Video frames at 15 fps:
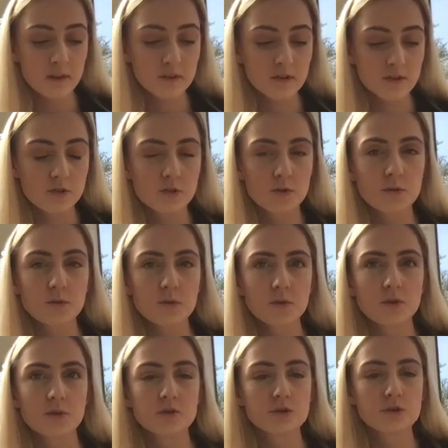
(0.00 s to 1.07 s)
So
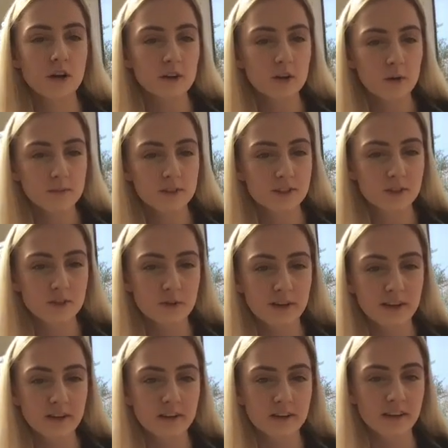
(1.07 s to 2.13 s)
you started competitions quite
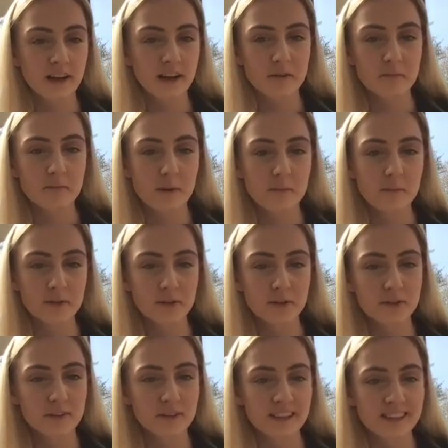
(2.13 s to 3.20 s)
early. I remember
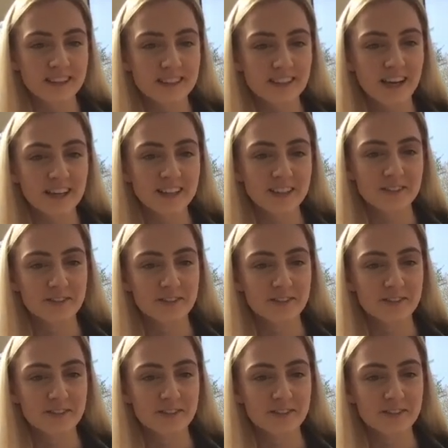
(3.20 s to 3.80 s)
you like tiny.